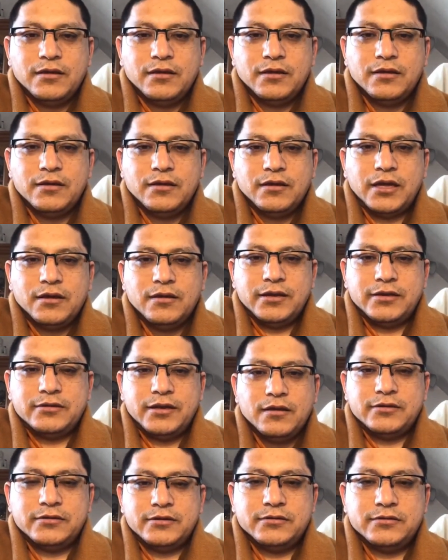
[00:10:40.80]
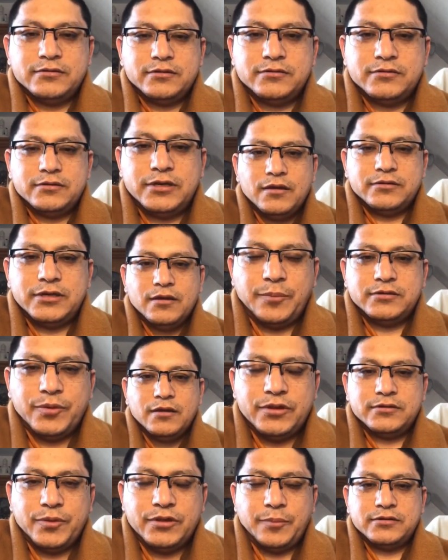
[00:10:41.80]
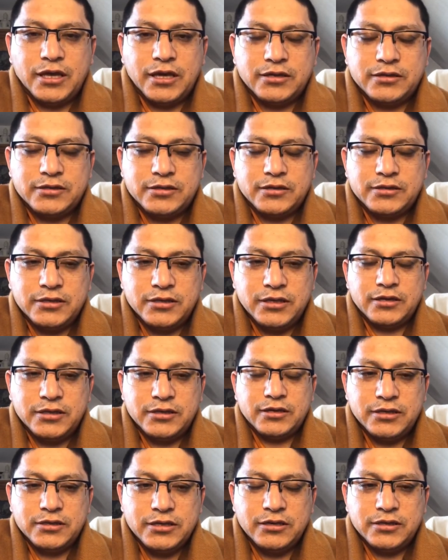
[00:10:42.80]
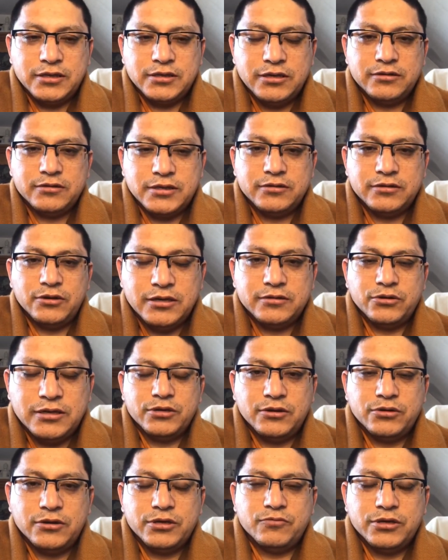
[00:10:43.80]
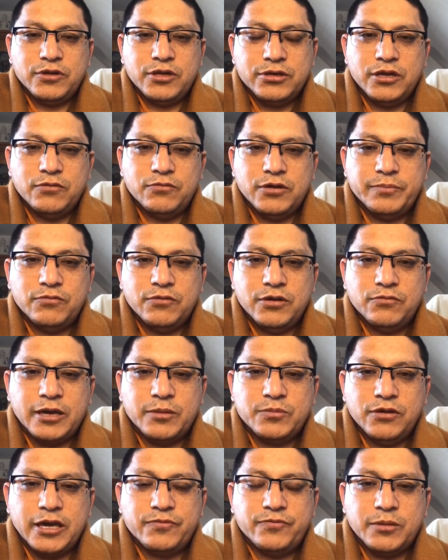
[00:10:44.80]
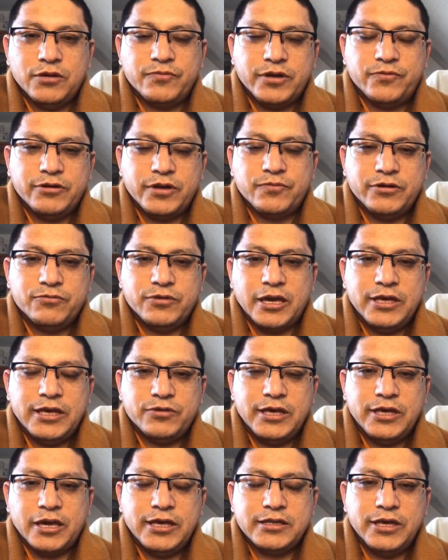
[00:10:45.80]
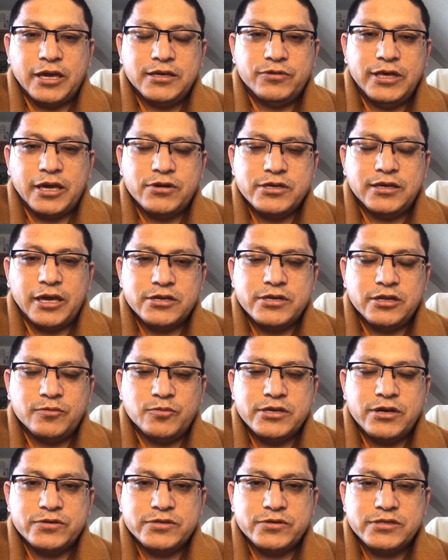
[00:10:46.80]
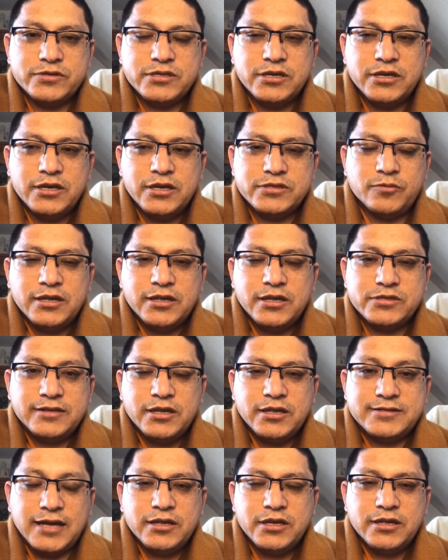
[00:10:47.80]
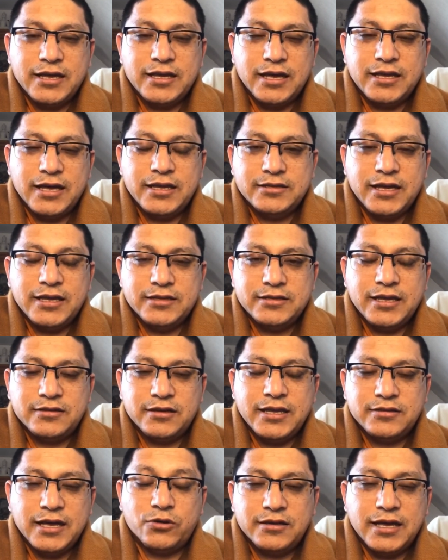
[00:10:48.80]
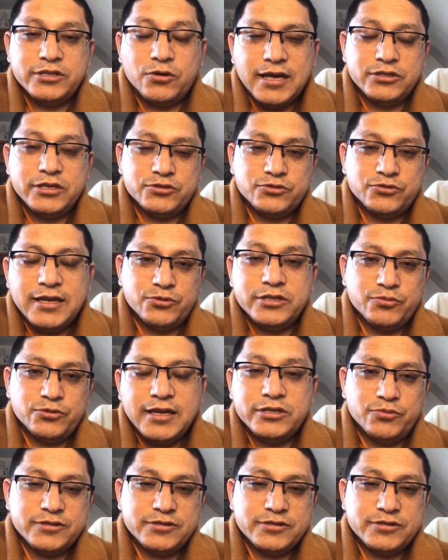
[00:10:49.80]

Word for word: and it happened that uh, he uh, you know he he became very weak and he was almost died according to the buddha's